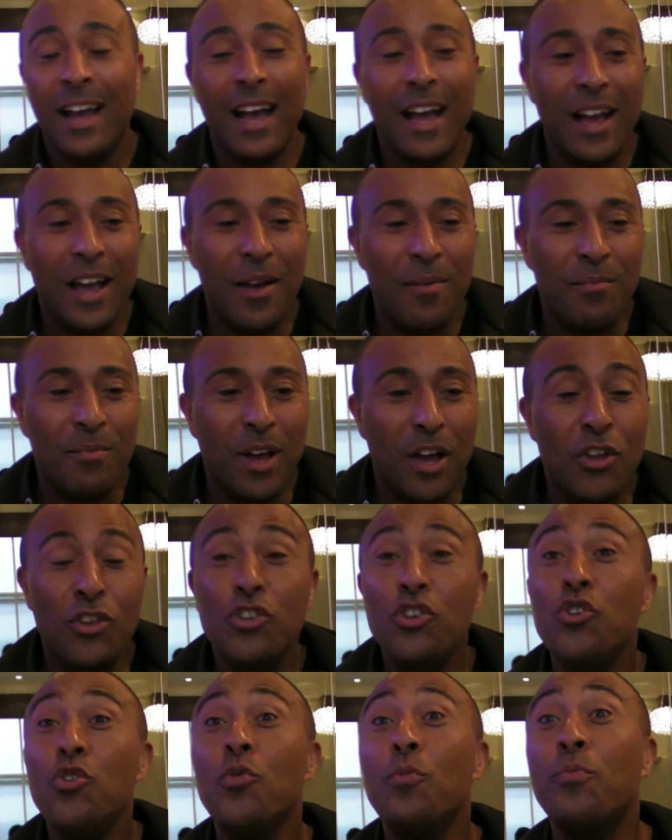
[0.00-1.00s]
a
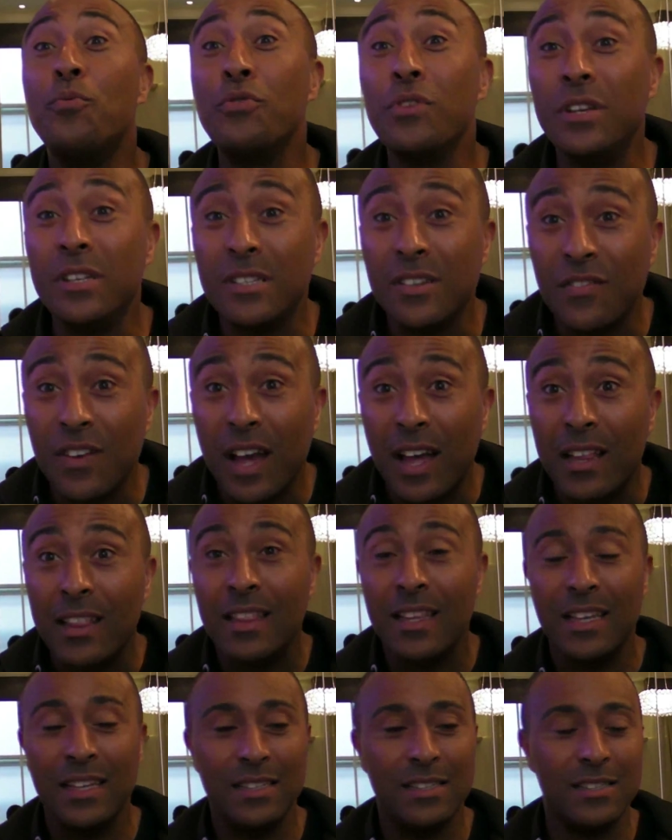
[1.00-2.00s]
new breed of
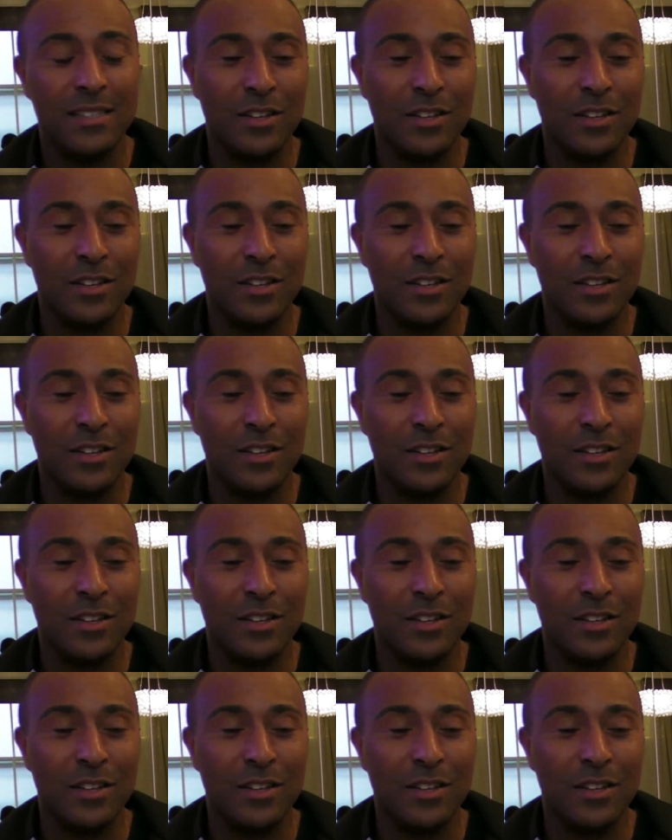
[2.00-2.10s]
athletes,